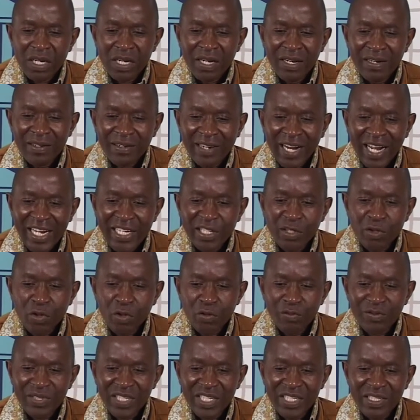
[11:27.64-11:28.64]
right
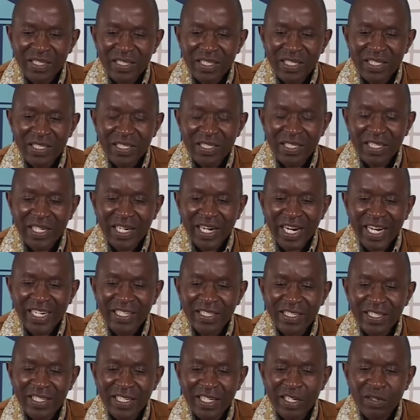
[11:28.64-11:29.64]
competencies, the right
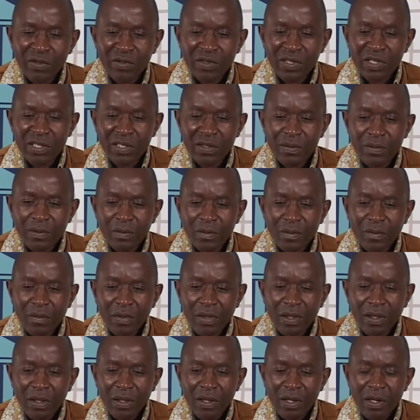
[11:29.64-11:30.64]
skills,
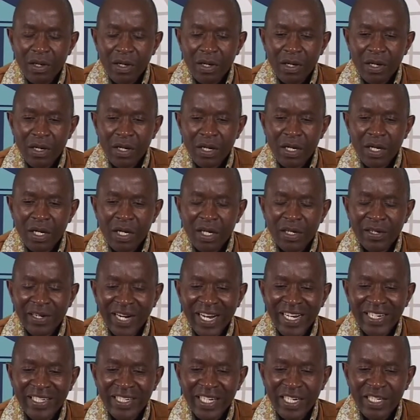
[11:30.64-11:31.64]

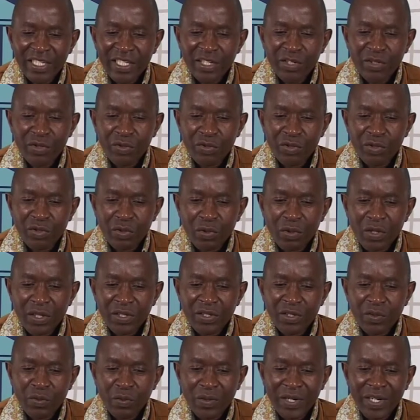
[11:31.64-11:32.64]
right attitude
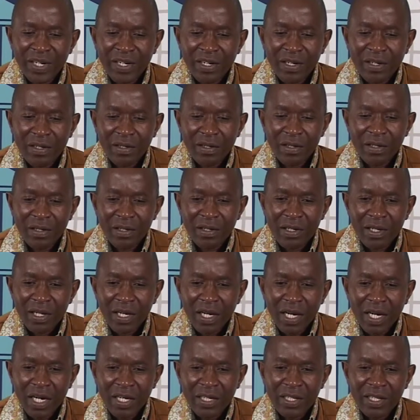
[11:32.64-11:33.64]
towards work,
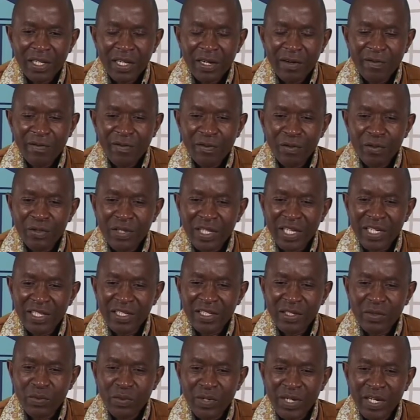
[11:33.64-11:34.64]
and therefore
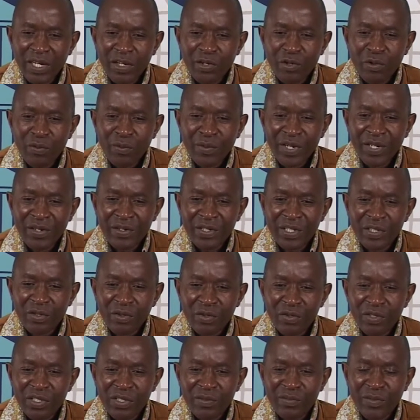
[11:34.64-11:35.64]
that's where human
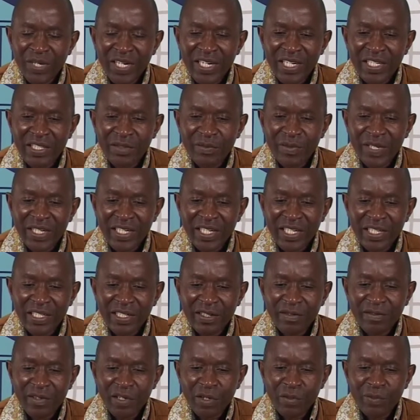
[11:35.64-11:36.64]
resource management and
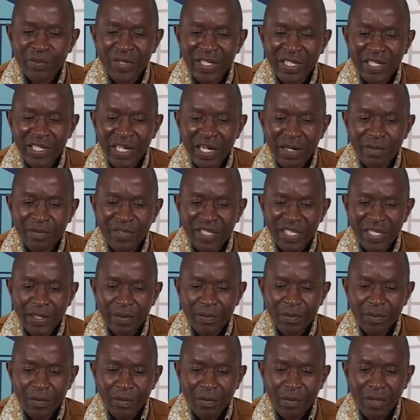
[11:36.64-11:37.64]
development comes in.
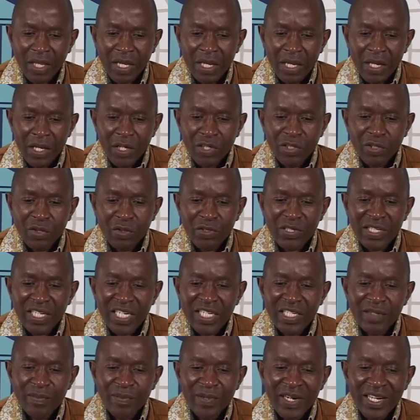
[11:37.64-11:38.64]
So
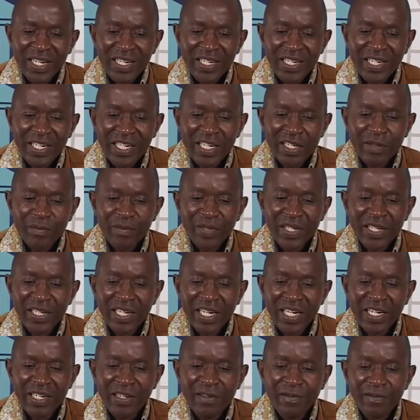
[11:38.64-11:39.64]
such planning can be
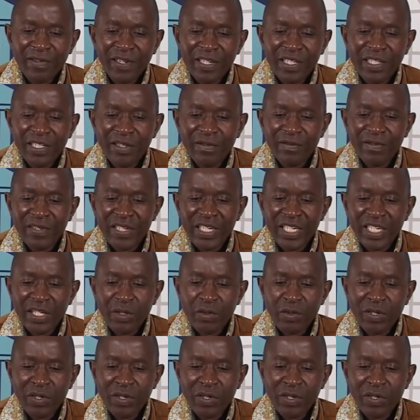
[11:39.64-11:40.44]
done effectively in